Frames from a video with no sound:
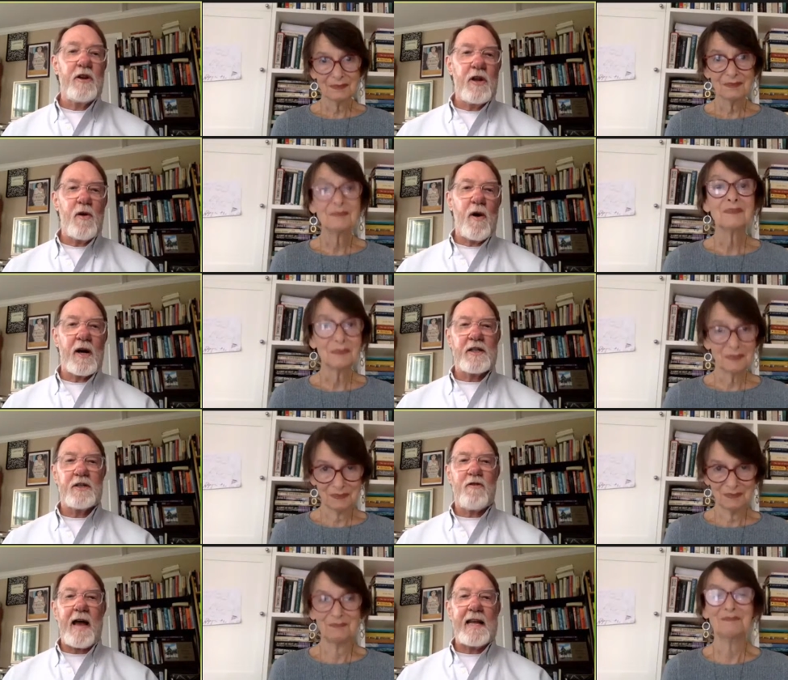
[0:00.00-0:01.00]
Speaker 1: New York to
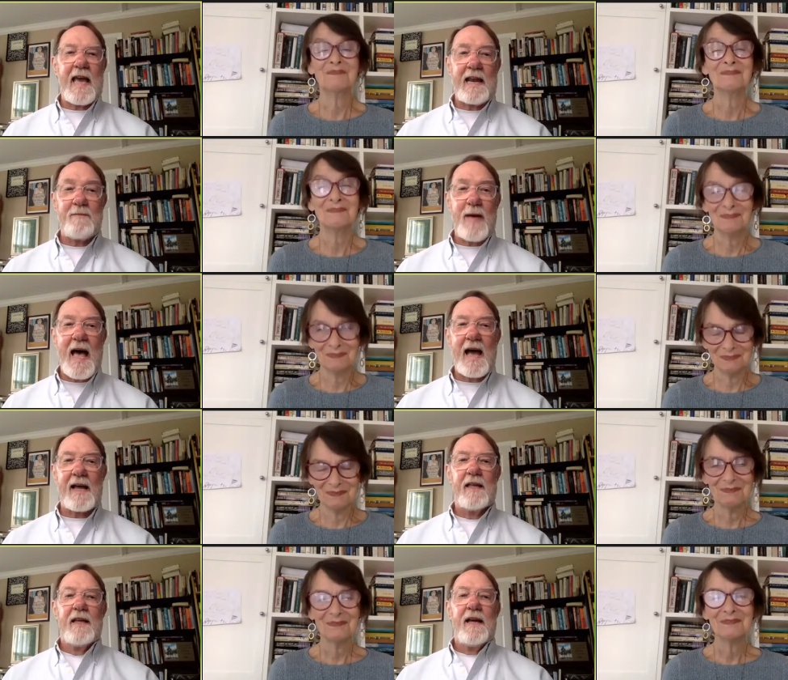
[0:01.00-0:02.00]
try to get it back.
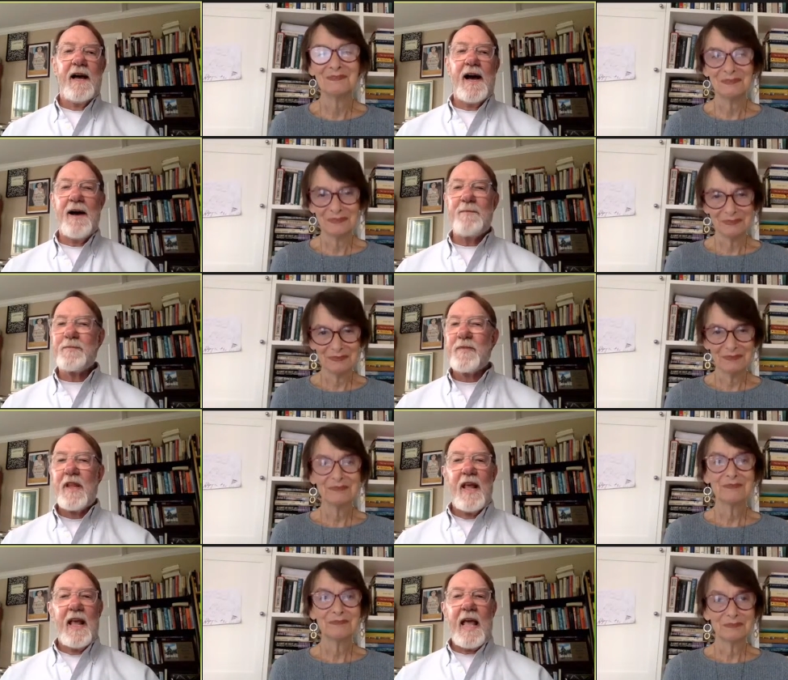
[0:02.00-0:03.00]
Um,
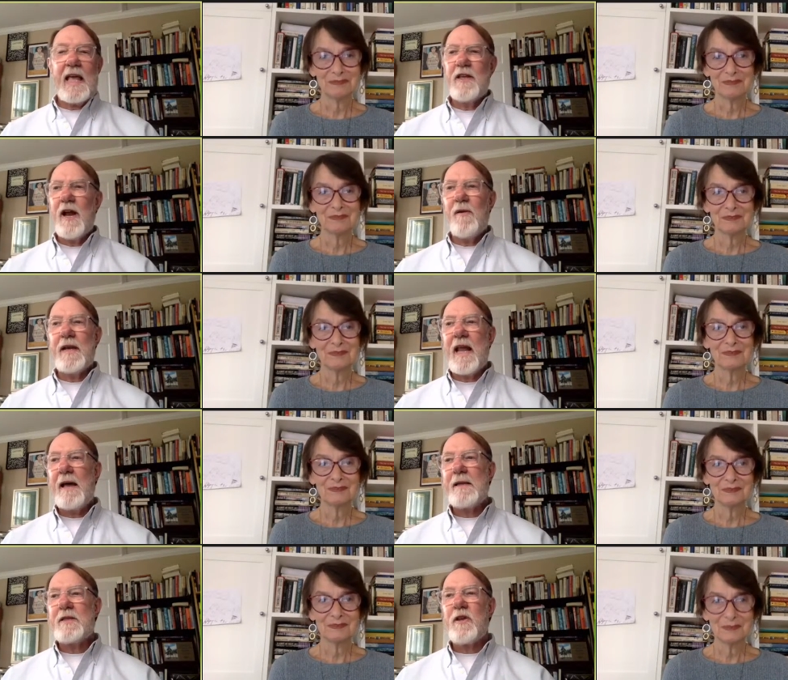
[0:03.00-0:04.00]
you know, and uh,
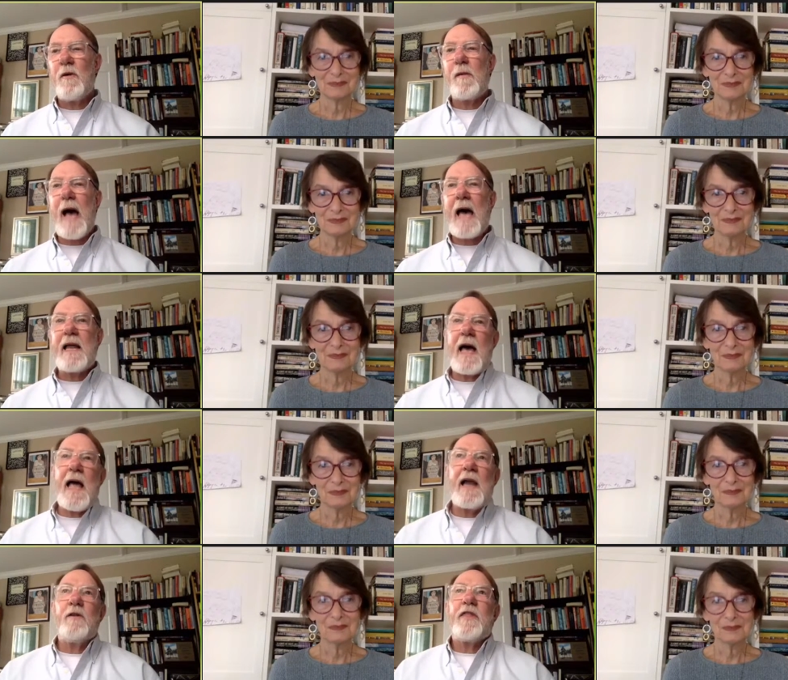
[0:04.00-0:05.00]
so I,
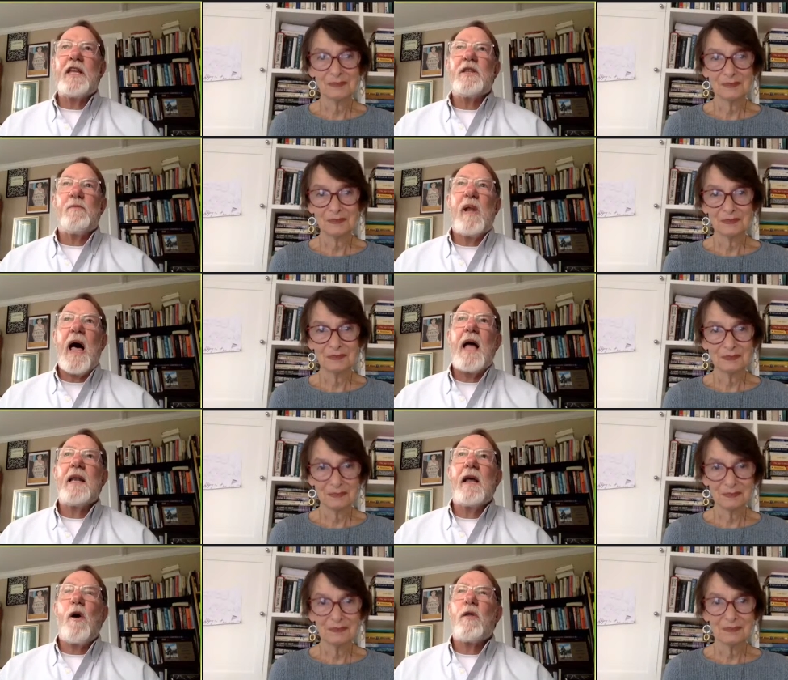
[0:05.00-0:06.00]
I don't think the plot
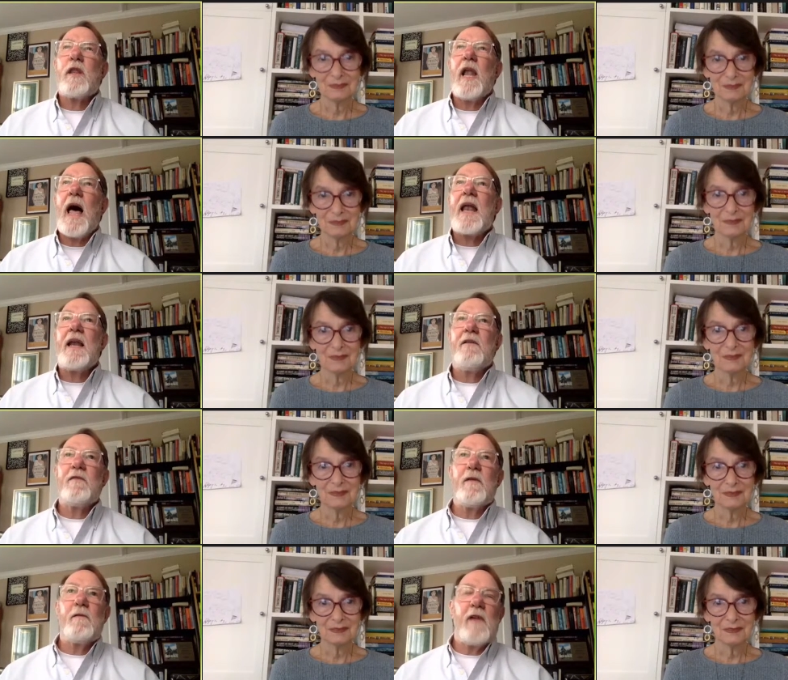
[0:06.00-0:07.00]
uh, or the lot of,
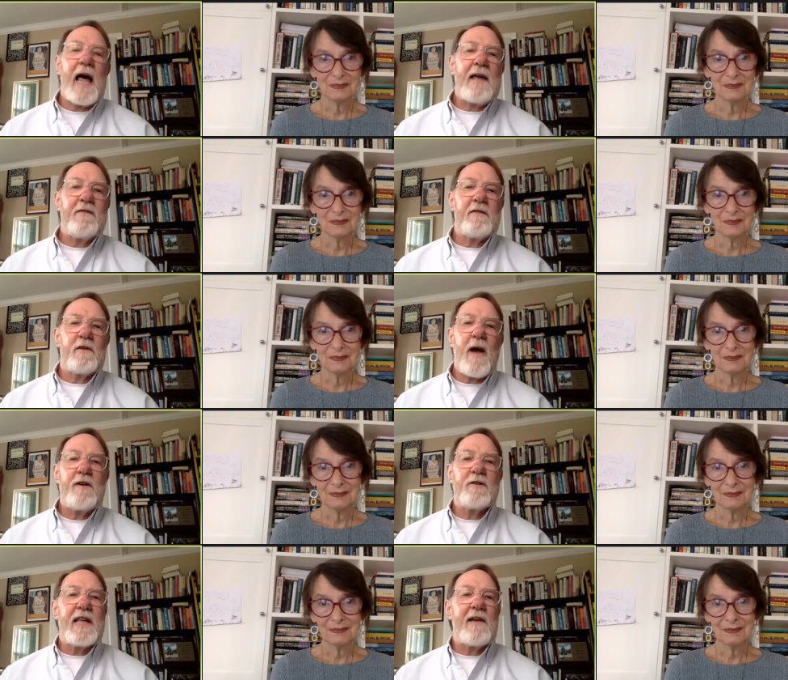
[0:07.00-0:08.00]
of life of a writer
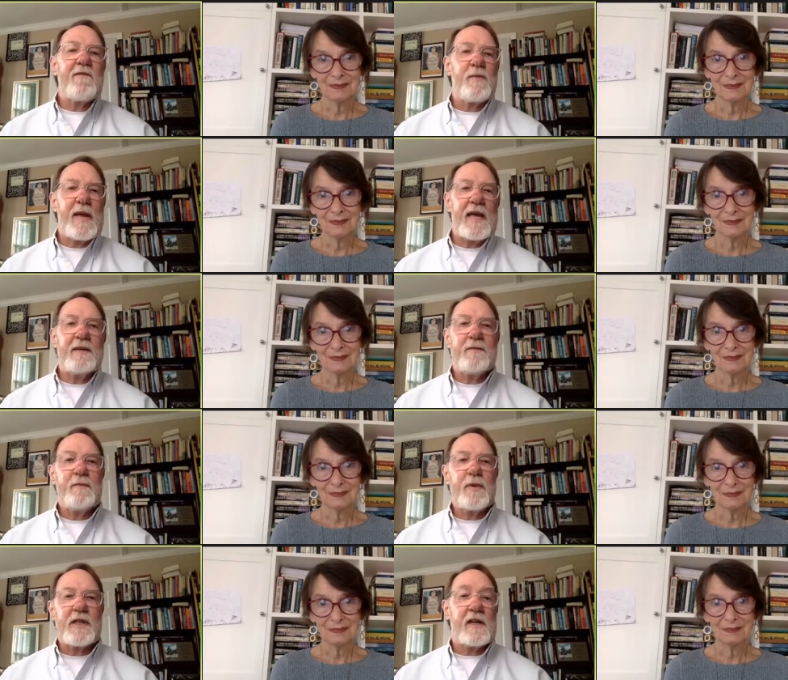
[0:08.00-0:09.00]
has ever been
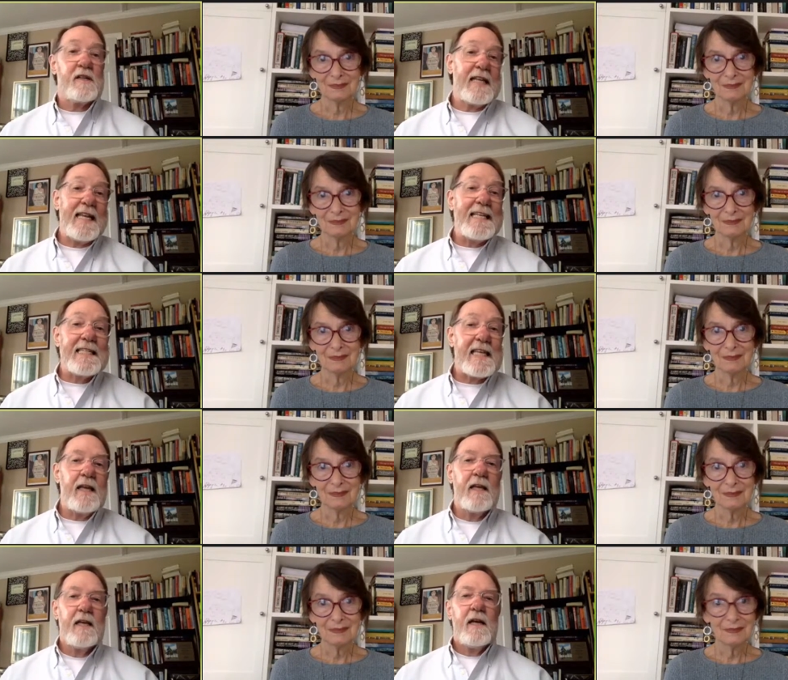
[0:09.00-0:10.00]
particularly
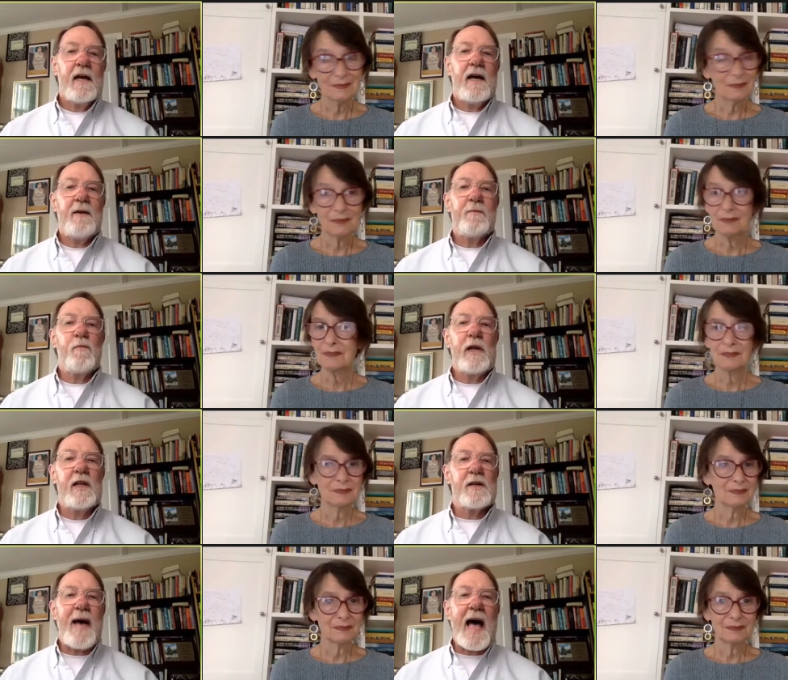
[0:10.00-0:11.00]
easy um, we
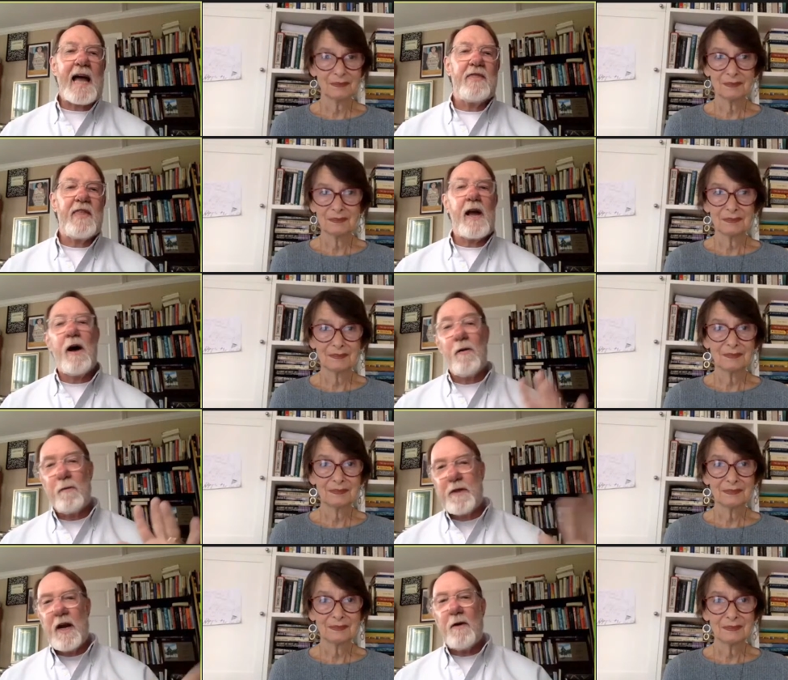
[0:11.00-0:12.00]
look back and think, oh,
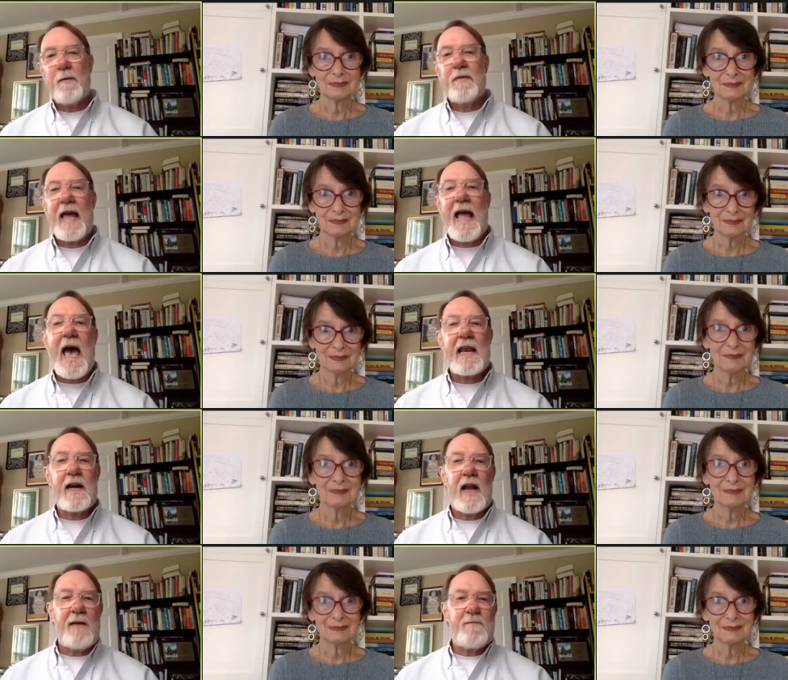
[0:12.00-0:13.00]
you know, they had it a
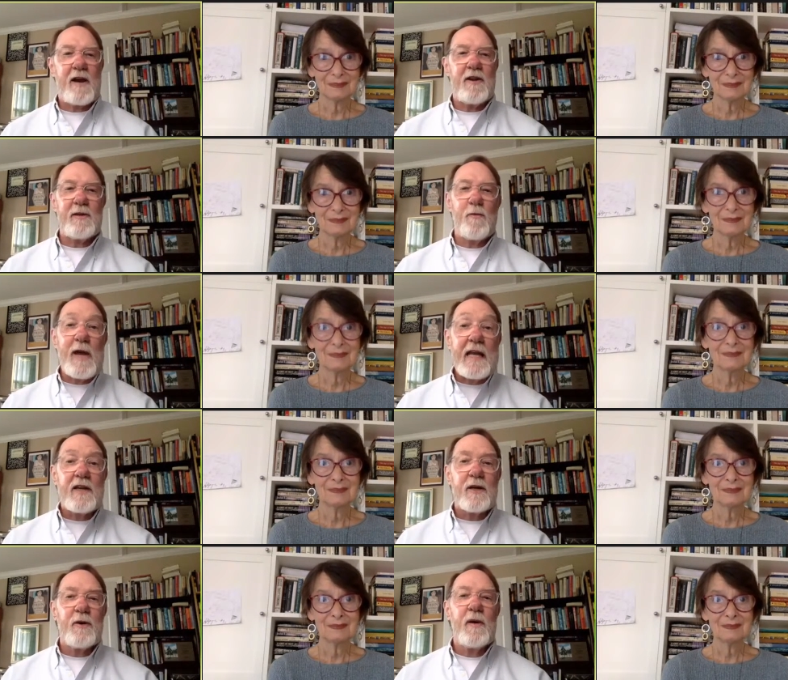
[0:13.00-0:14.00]
lot better than we
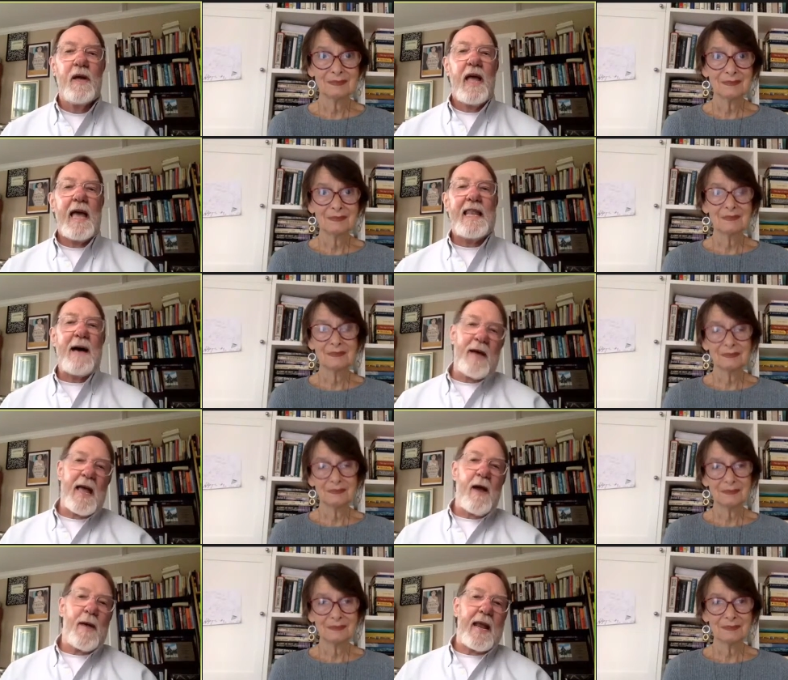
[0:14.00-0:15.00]
do, and that
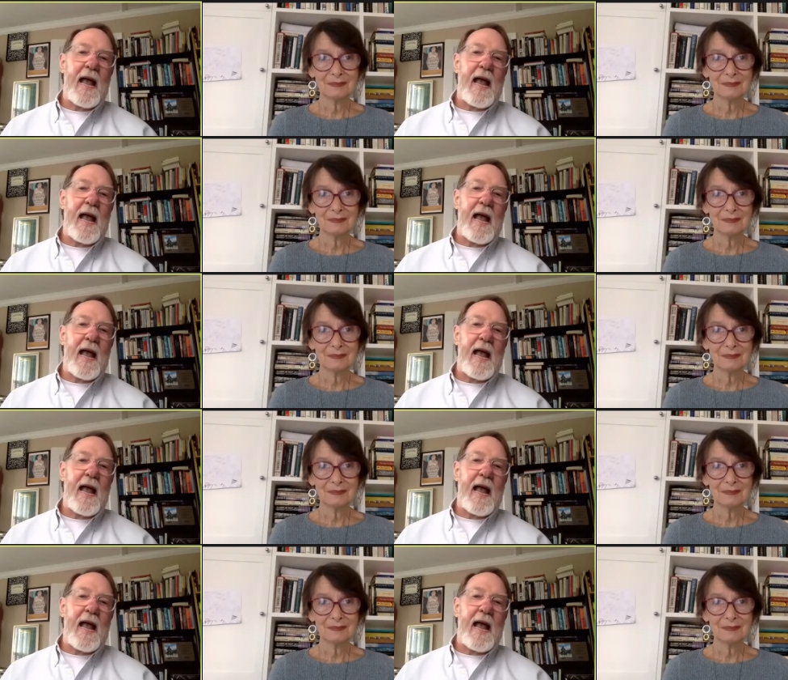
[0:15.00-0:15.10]
may or may